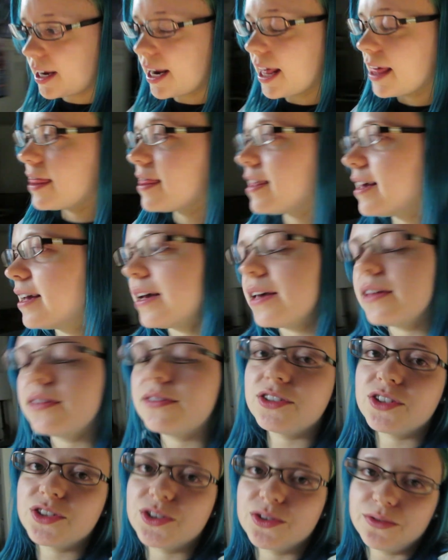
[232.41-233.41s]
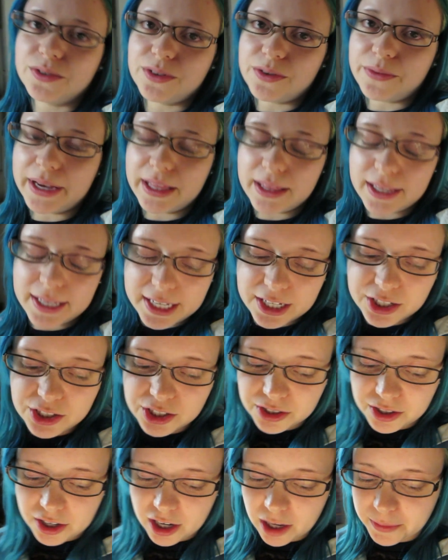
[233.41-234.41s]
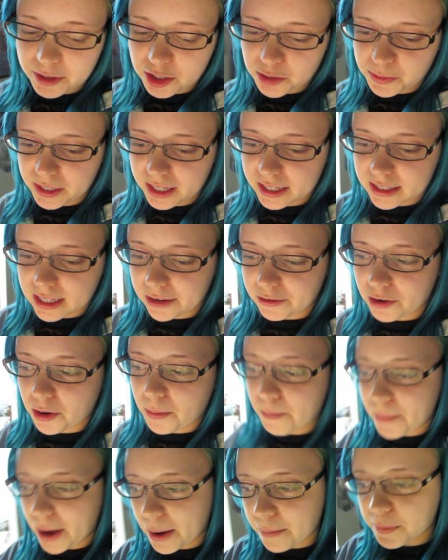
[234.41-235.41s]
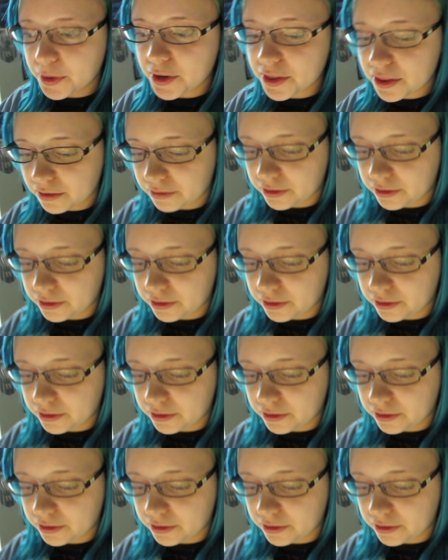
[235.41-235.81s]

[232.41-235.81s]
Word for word: And I think I just threw it away in the kitchen garbage because I remember the